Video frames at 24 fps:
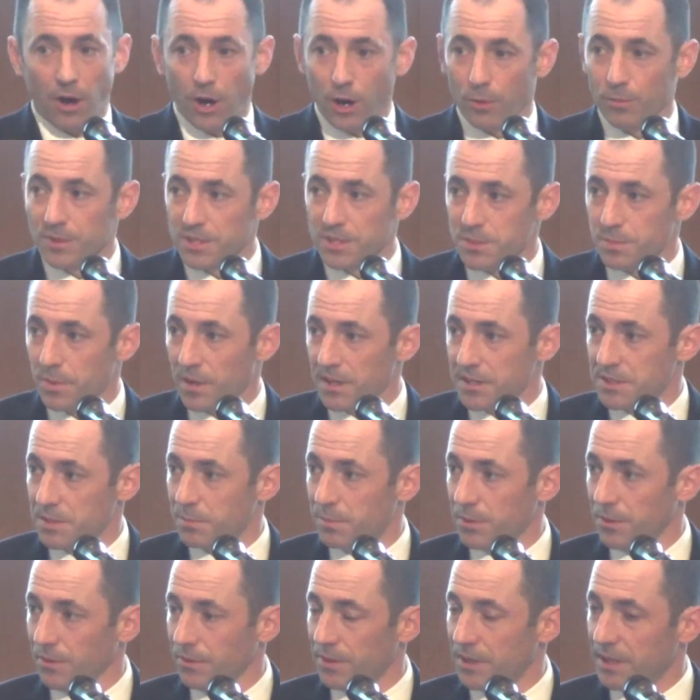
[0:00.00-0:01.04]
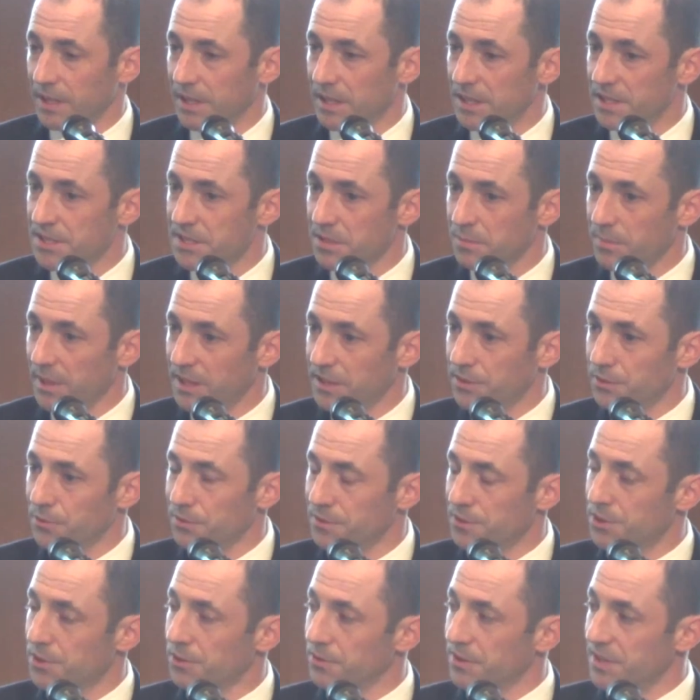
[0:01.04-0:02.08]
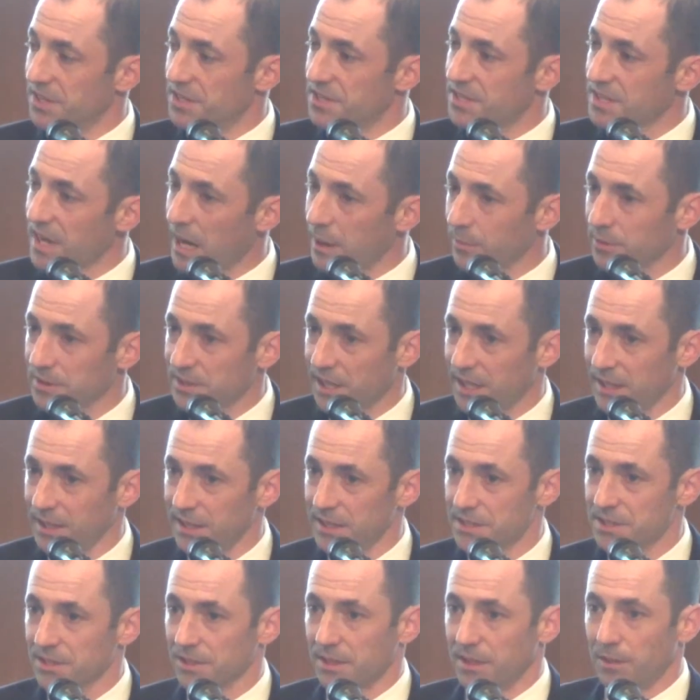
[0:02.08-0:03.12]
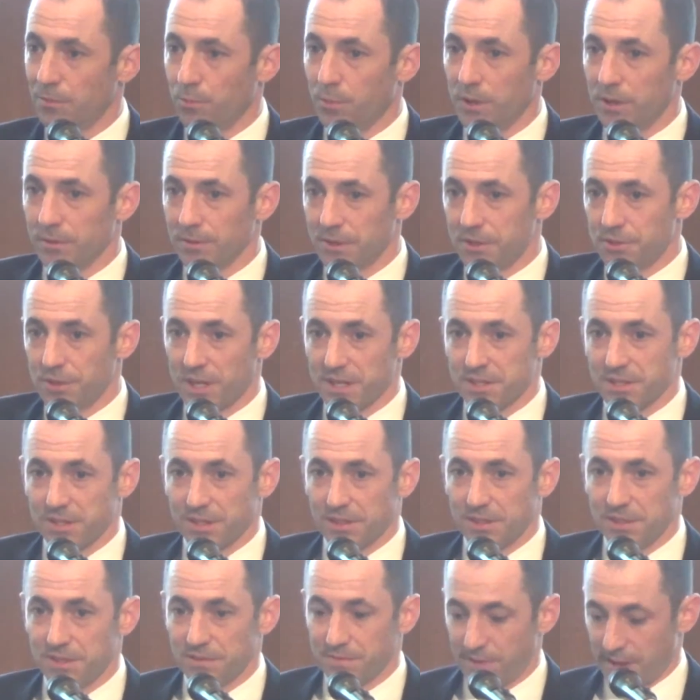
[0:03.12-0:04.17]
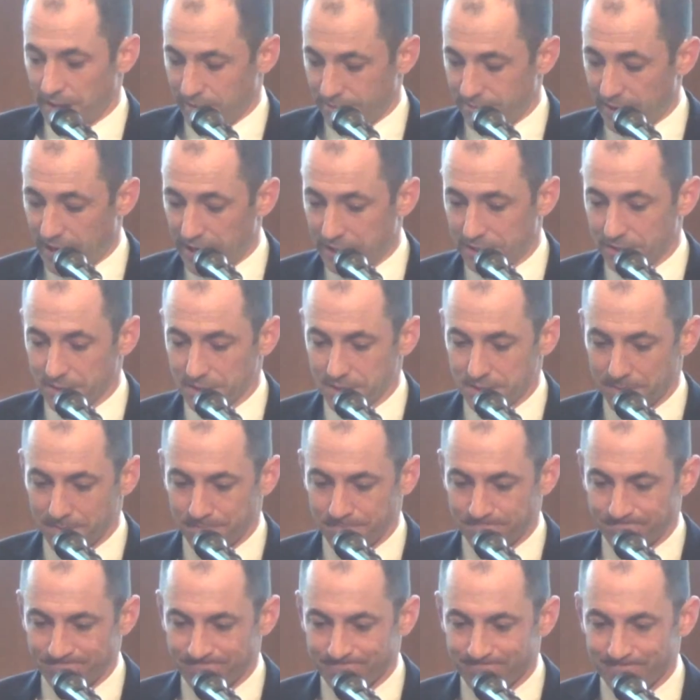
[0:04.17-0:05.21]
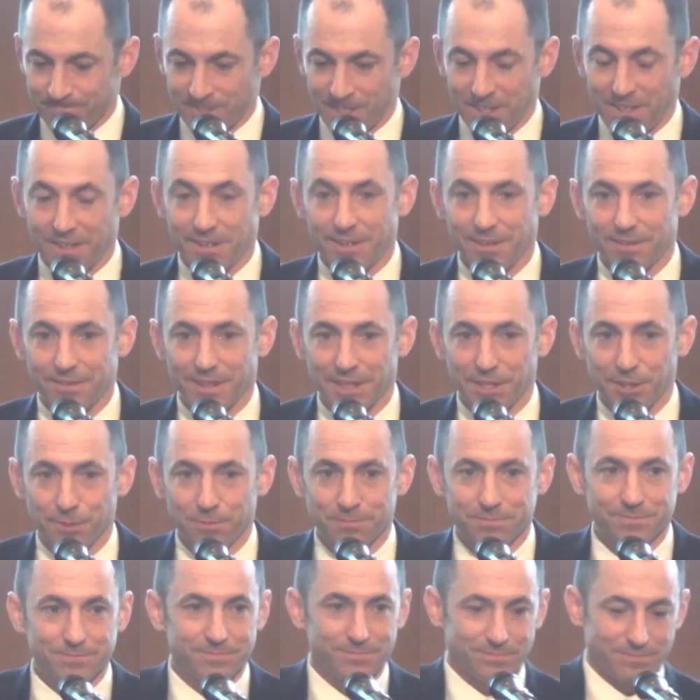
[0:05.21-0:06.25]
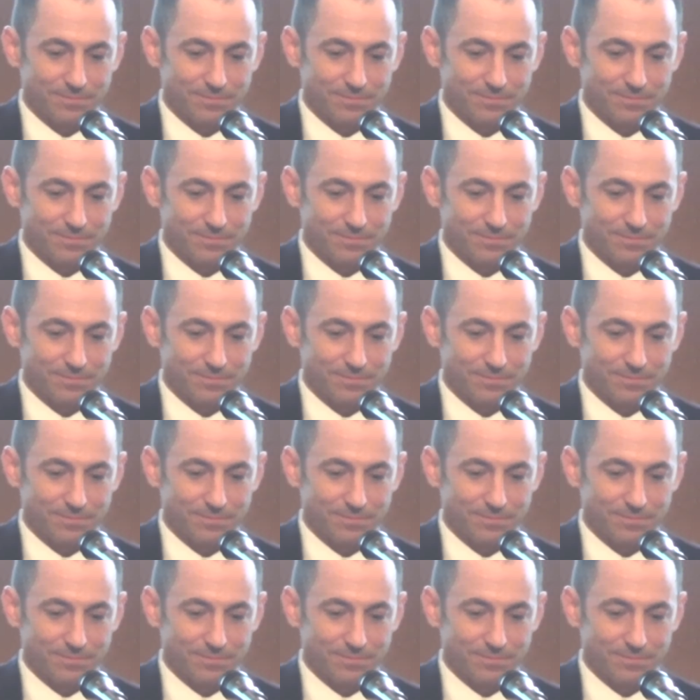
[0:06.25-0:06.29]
Our responsibility is to make sure that simultaneously we are addressing these factors. Thank you.